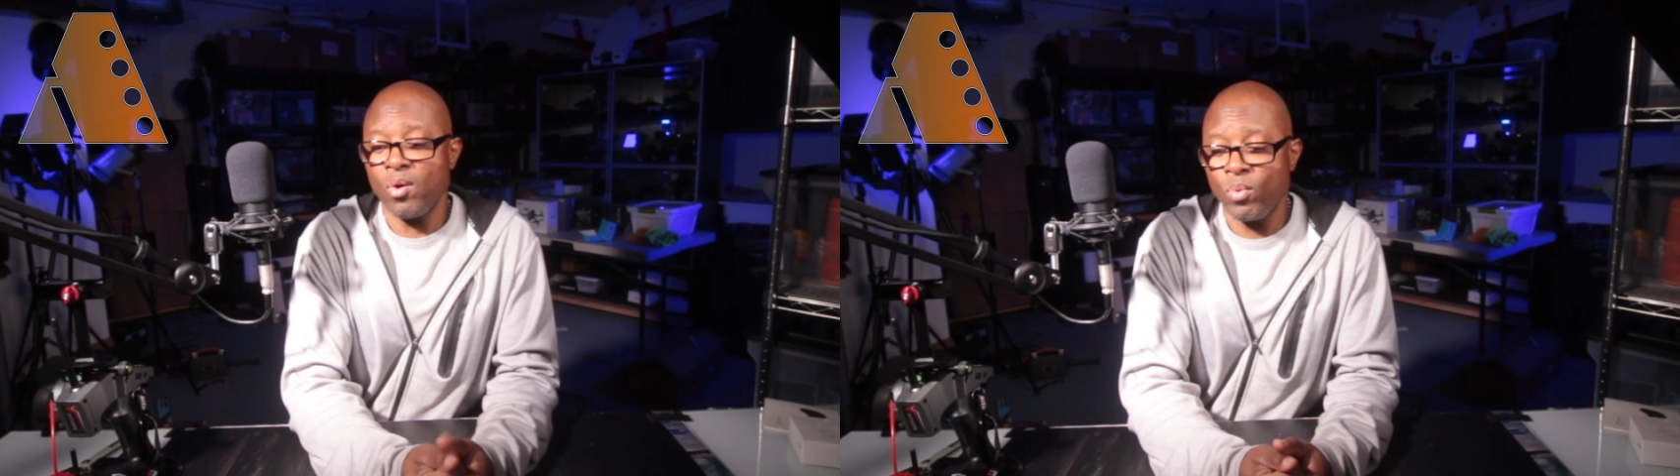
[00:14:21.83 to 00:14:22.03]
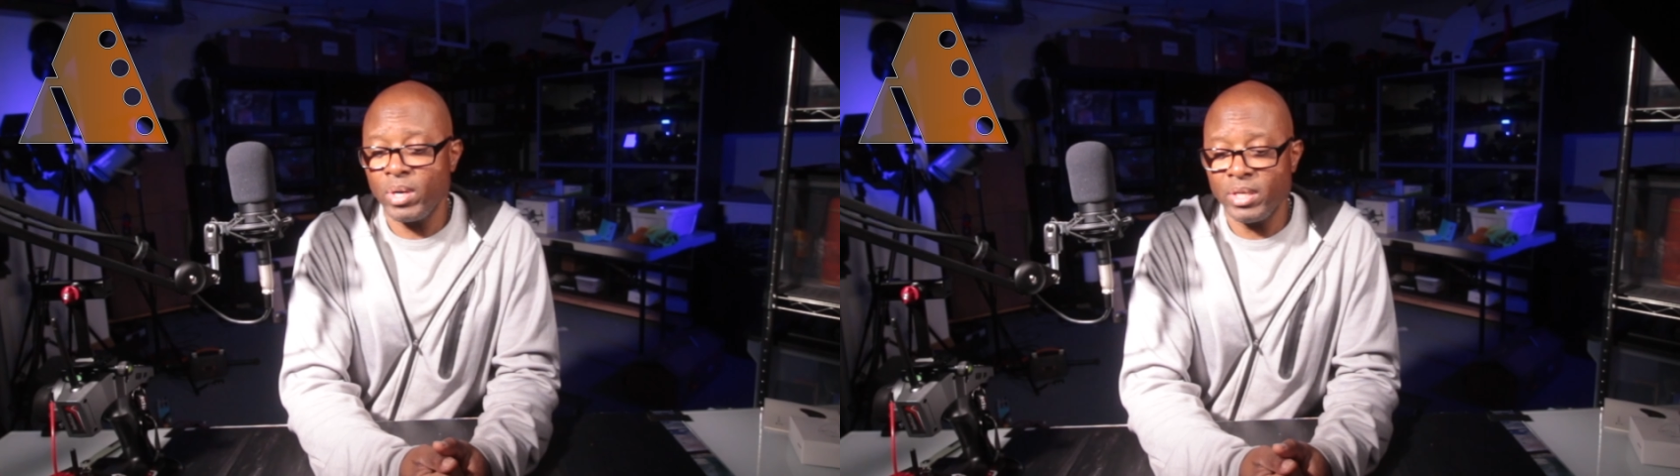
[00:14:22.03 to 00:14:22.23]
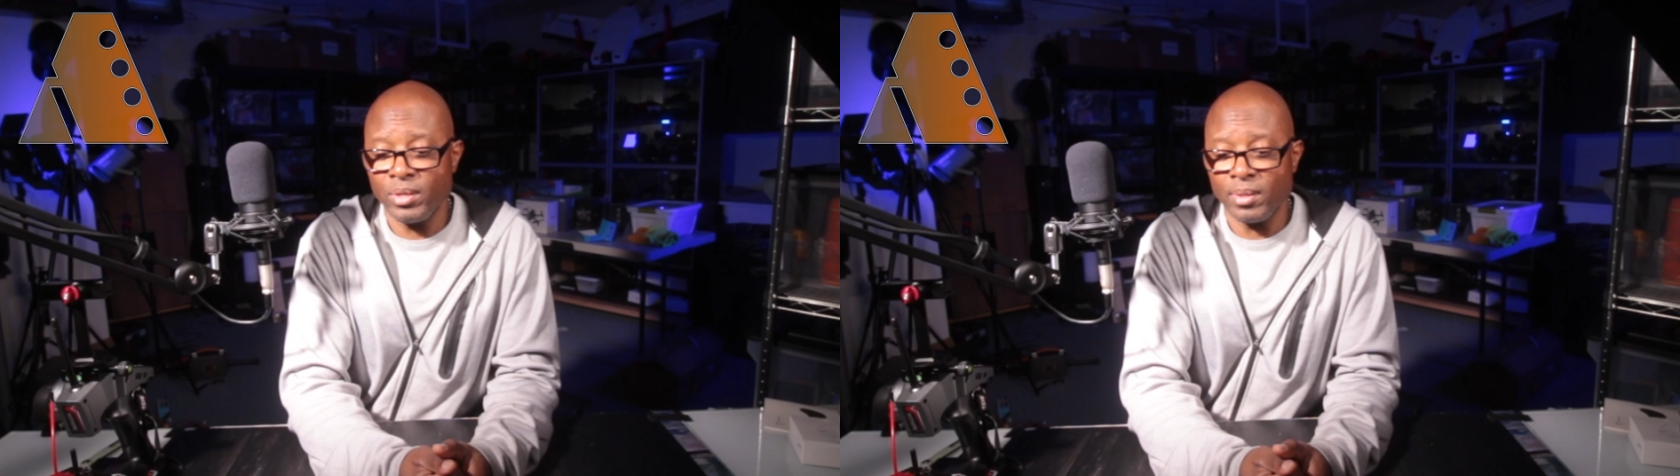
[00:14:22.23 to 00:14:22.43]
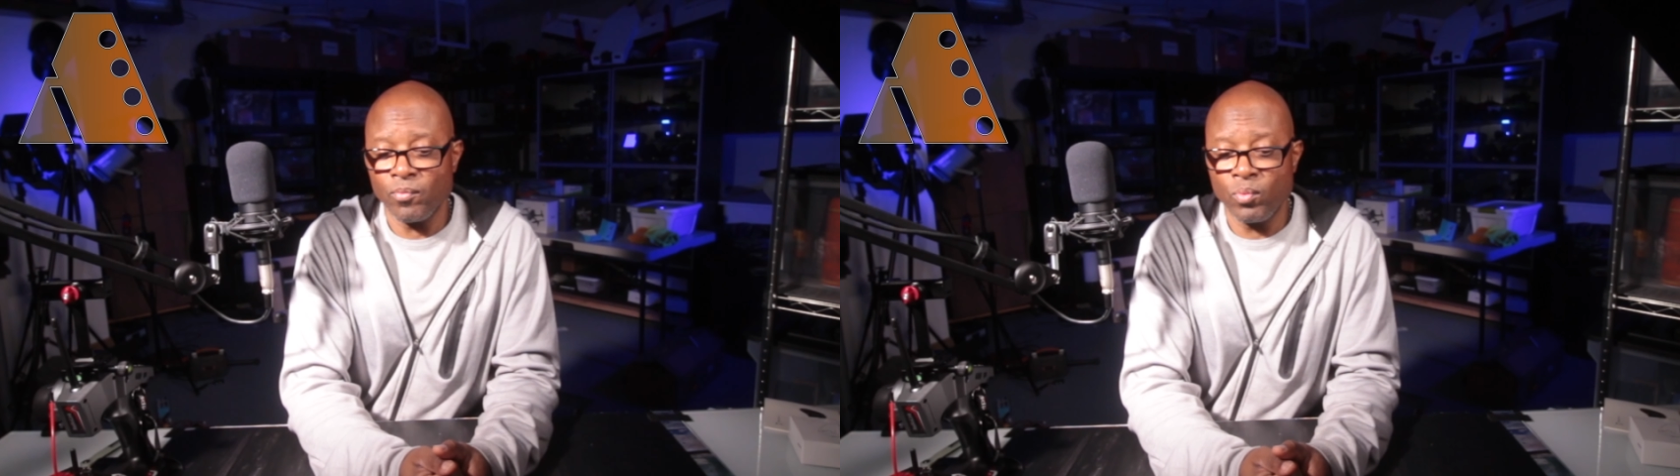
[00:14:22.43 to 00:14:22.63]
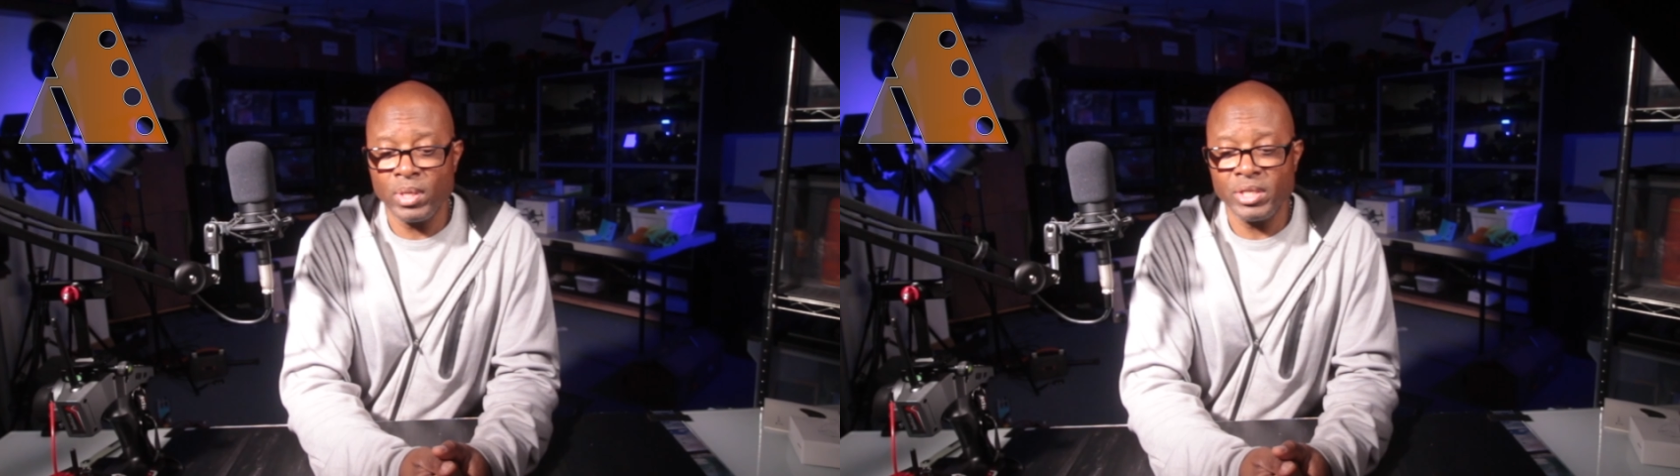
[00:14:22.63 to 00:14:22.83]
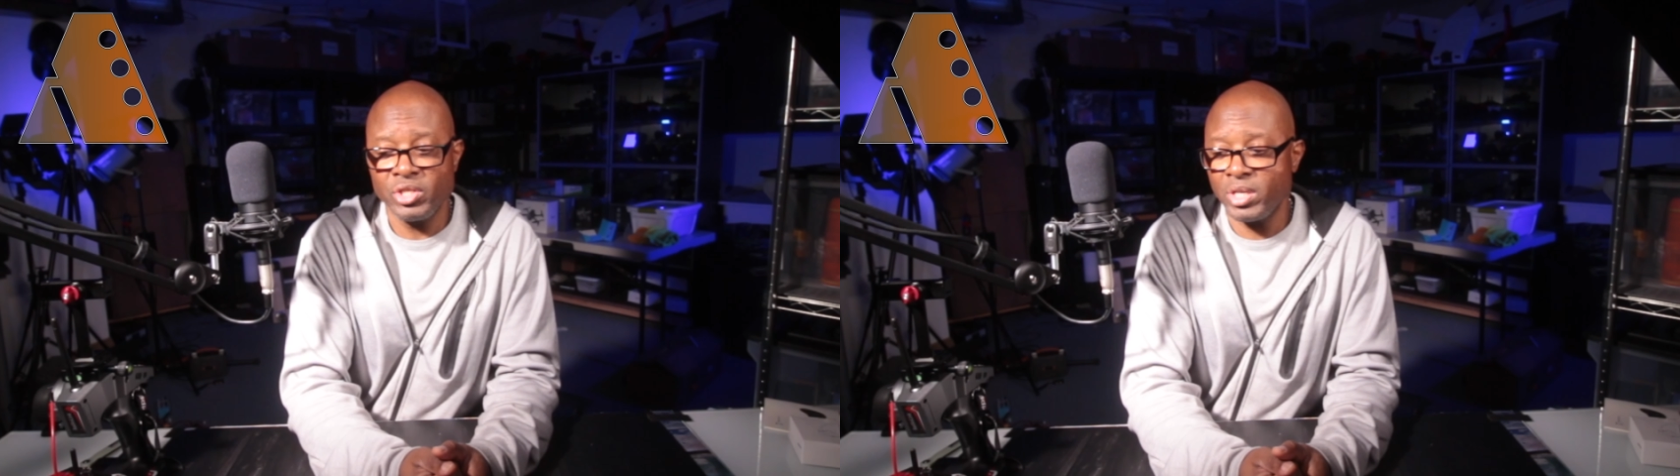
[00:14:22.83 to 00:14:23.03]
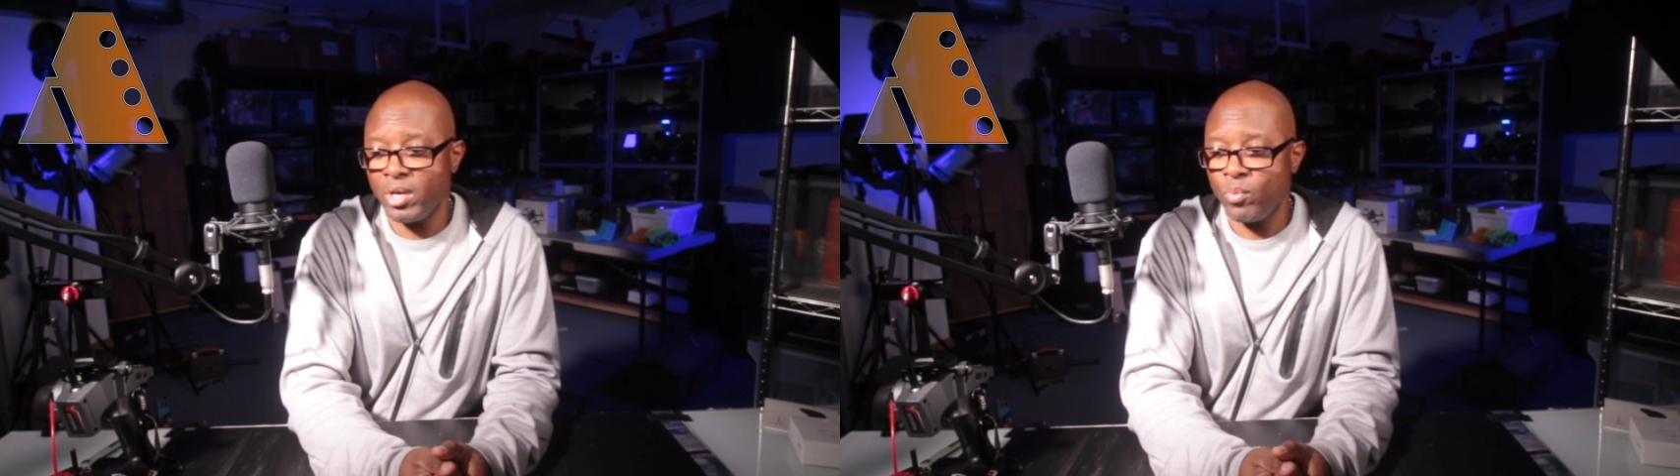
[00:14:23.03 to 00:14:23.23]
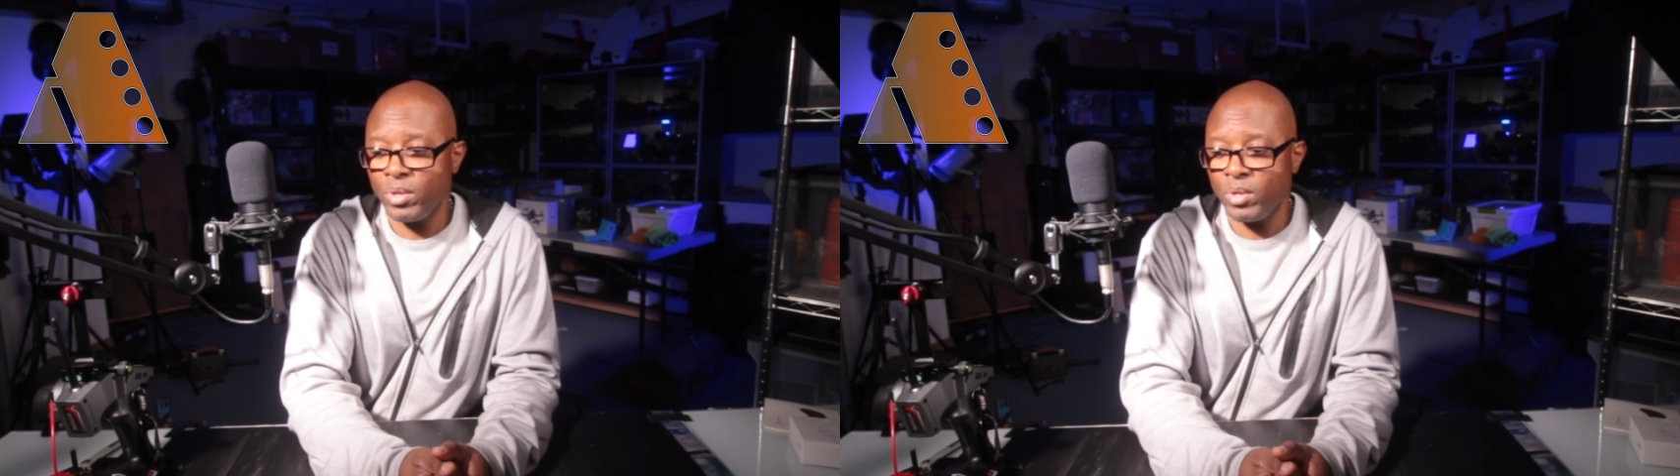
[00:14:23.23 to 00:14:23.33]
I wanted to really share